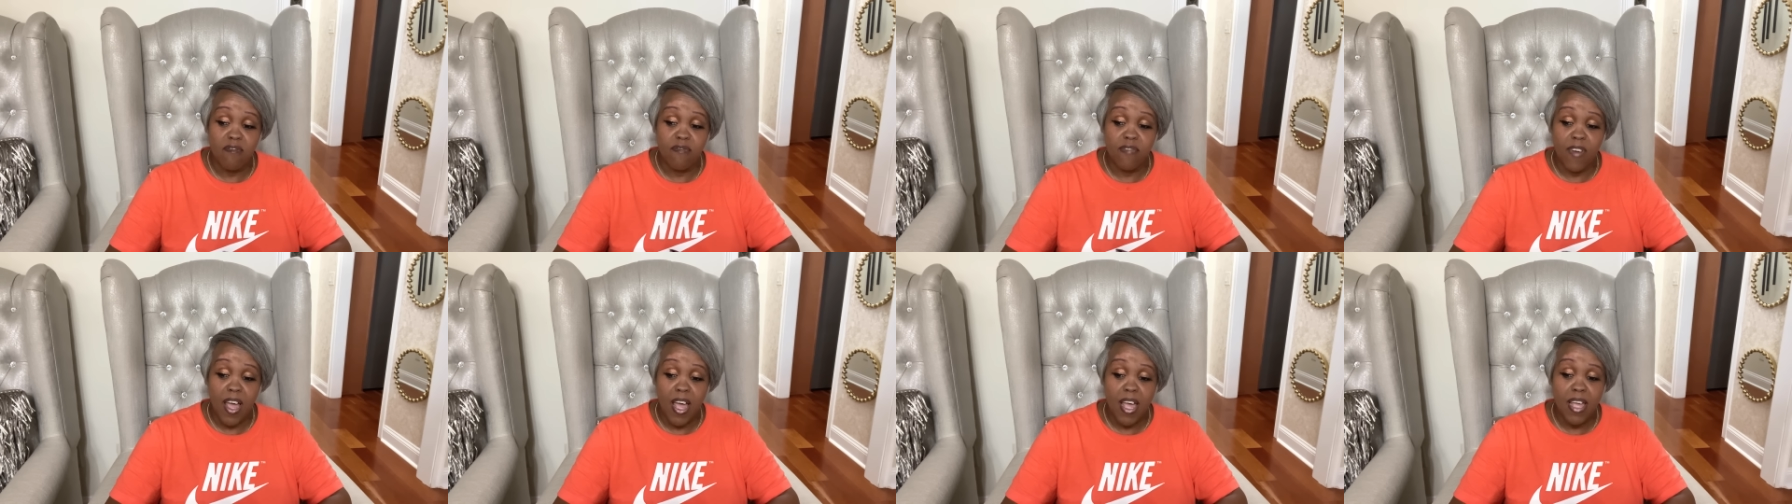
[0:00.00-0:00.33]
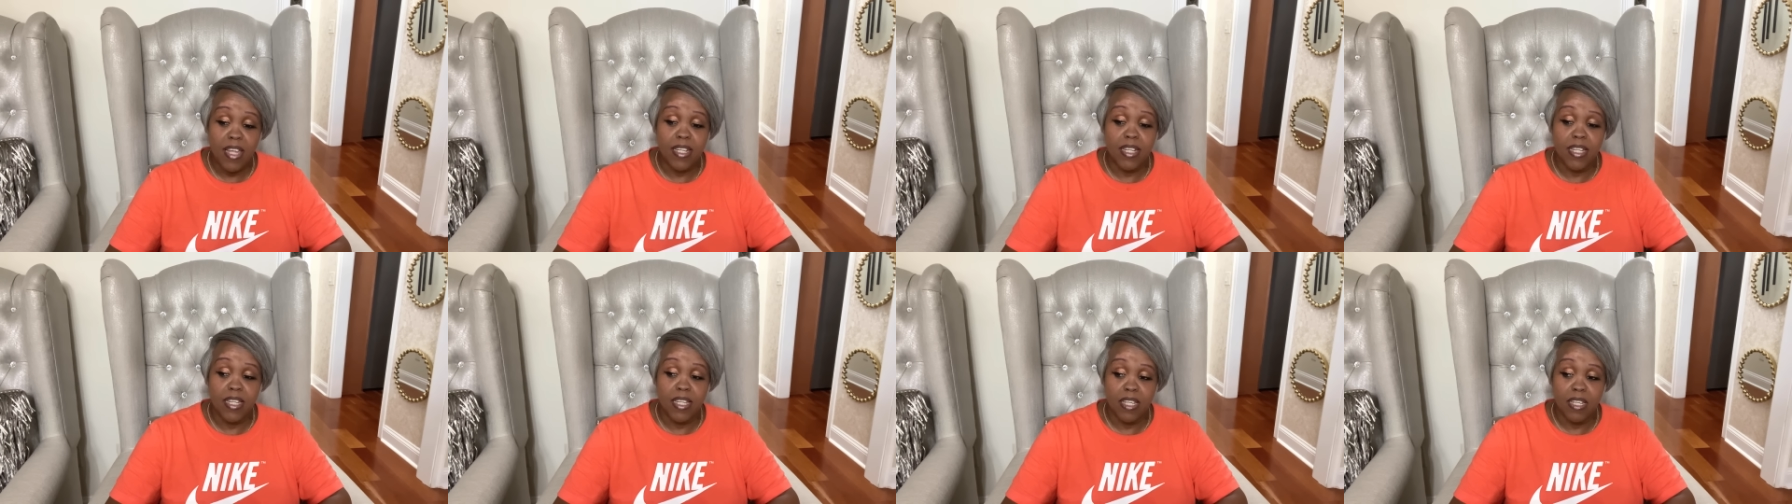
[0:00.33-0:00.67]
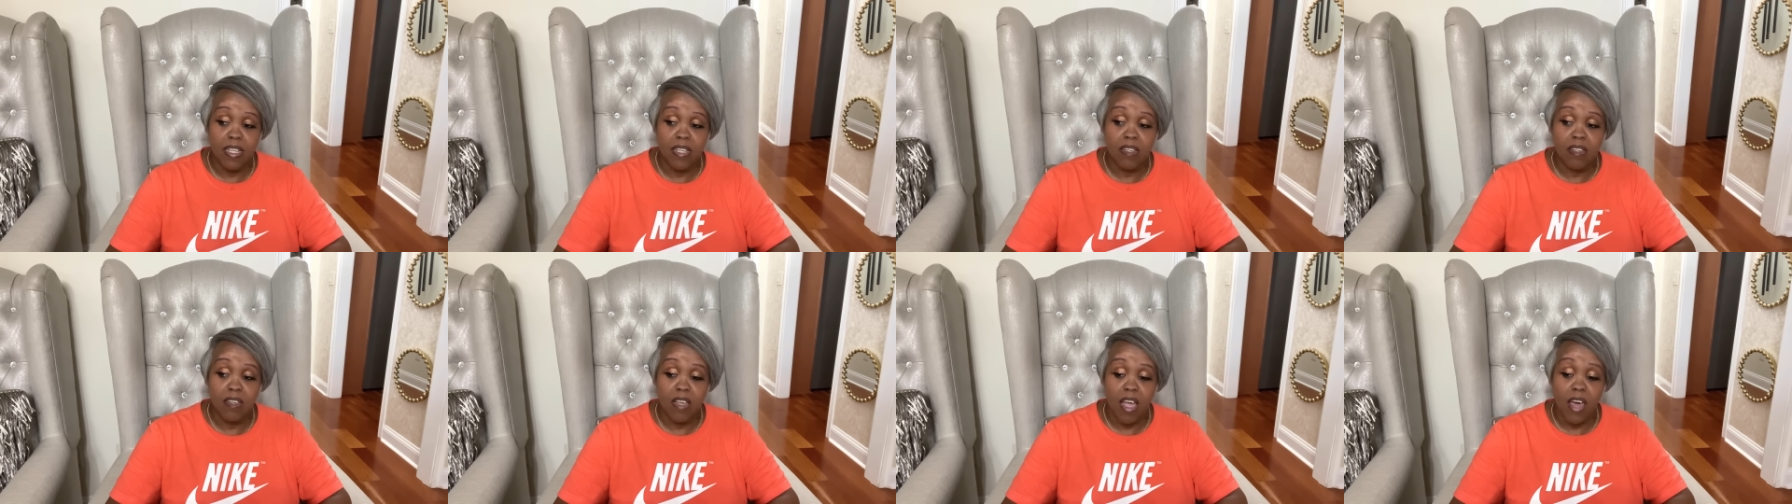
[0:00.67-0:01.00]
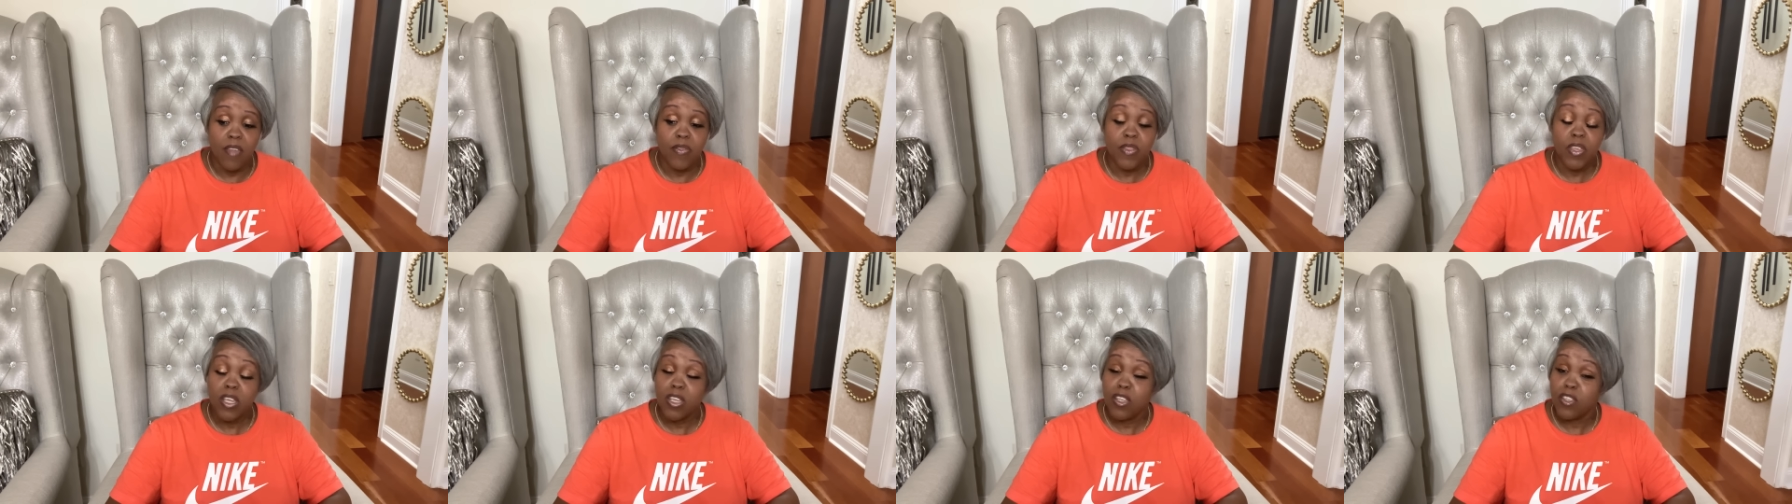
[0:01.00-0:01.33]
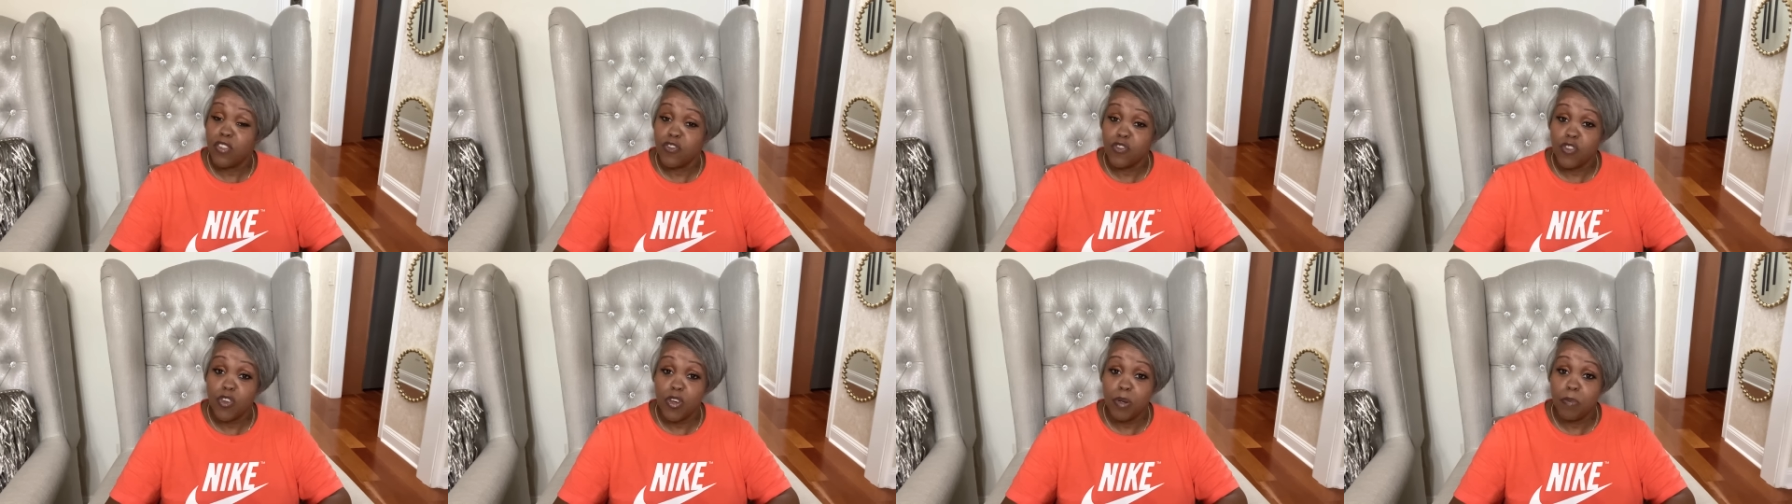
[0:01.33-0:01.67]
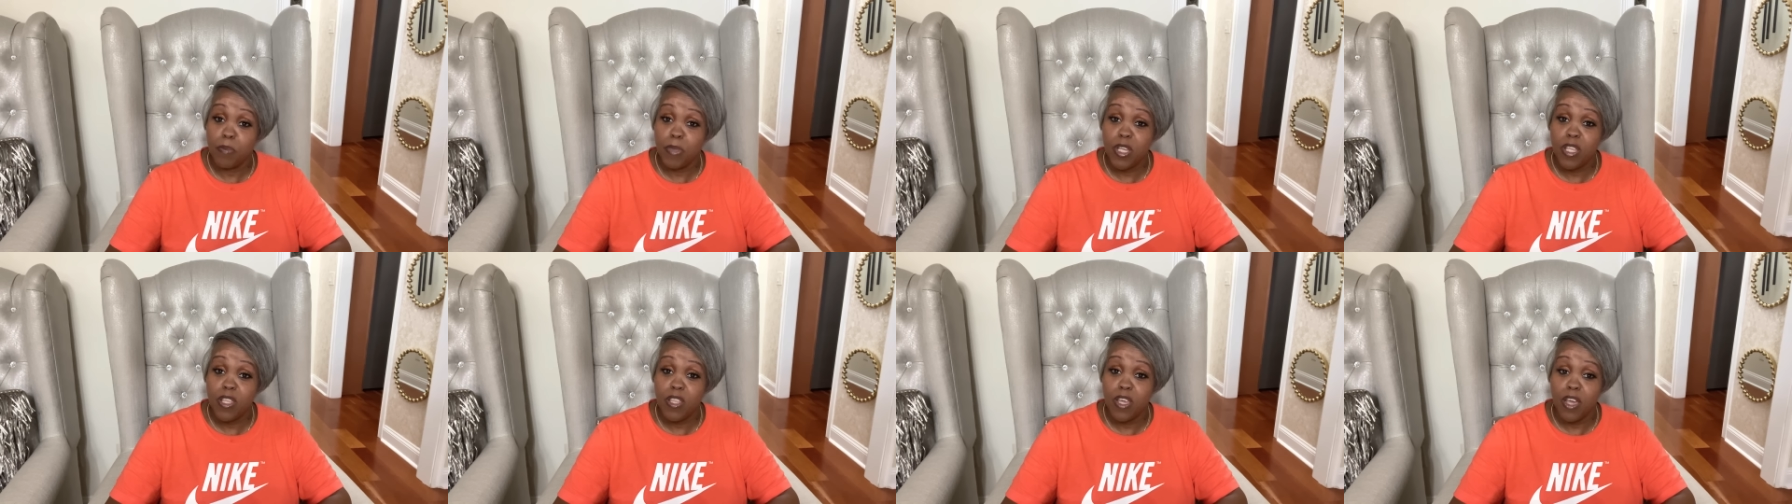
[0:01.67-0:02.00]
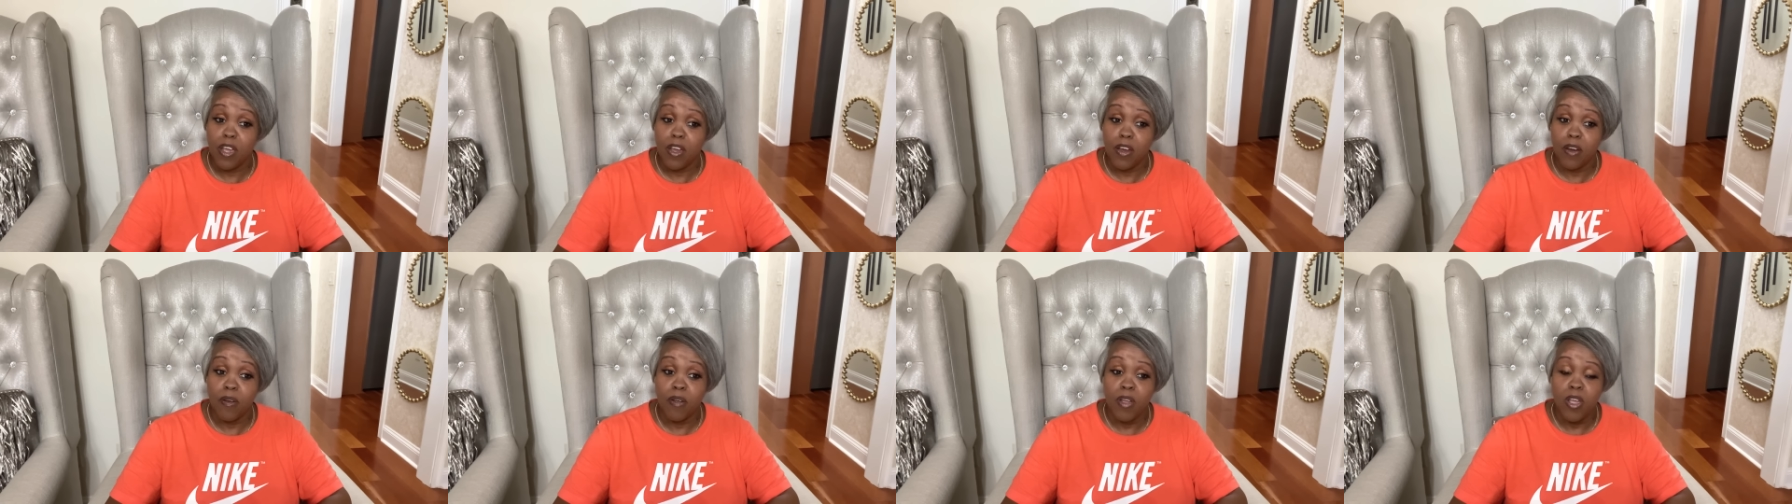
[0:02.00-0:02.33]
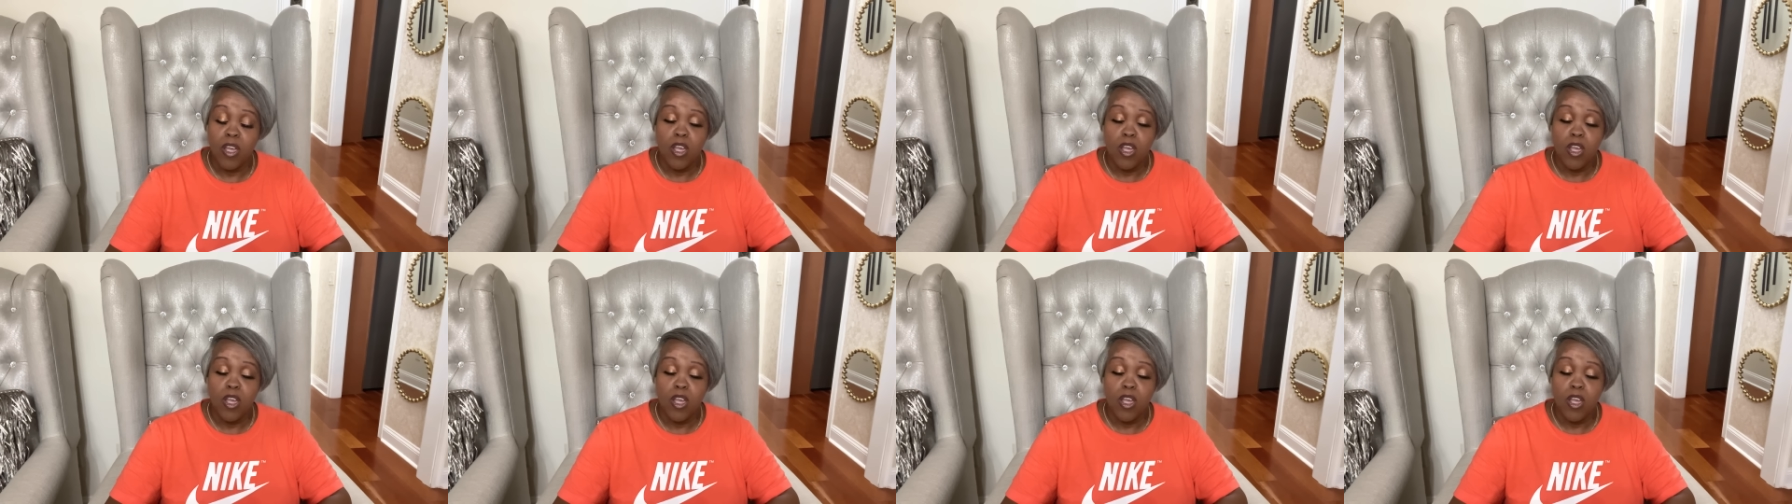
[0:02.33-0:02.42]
finding, I think it's gonna be there.